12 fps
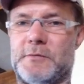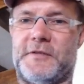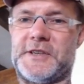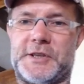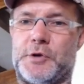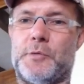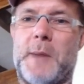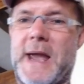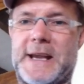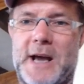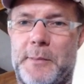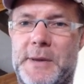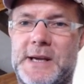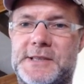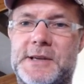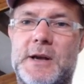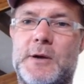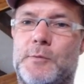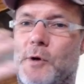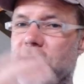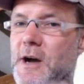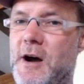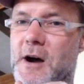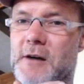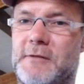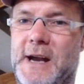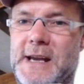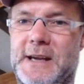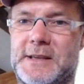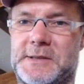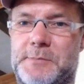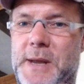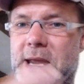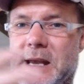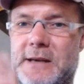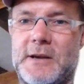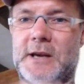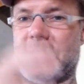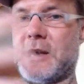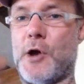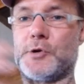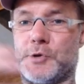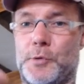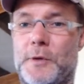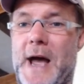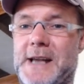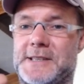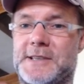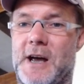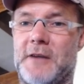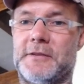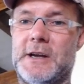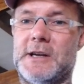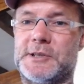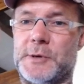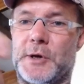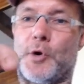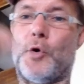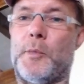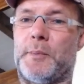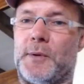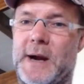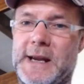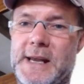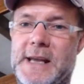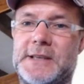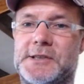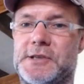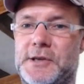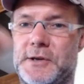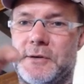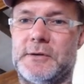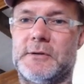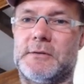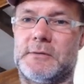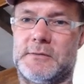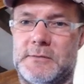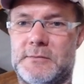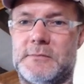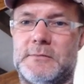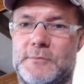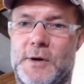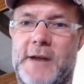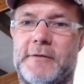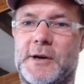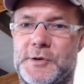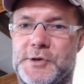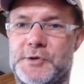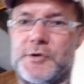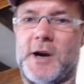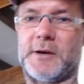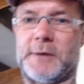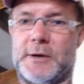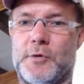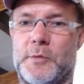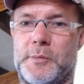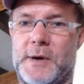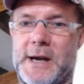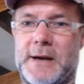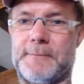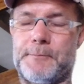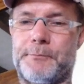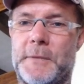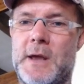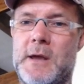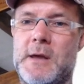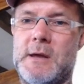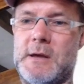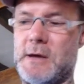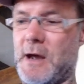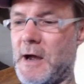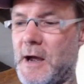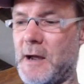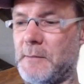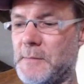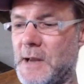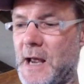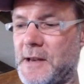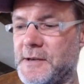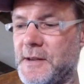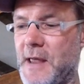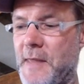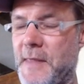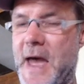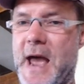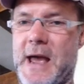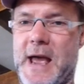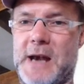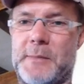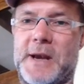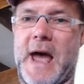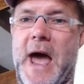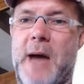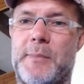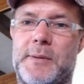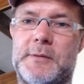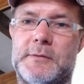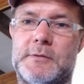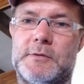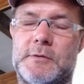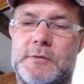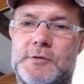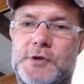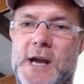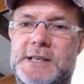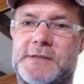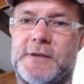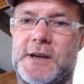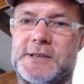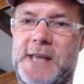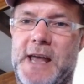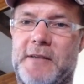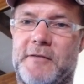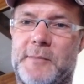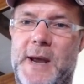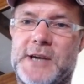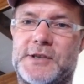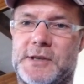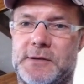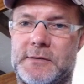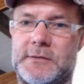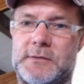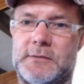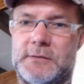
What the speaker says: physical makeup is, what your heart rate has been. It knows all that stuff to incorporate into whatever else you're trying to incorporate. And that Element app transfers that information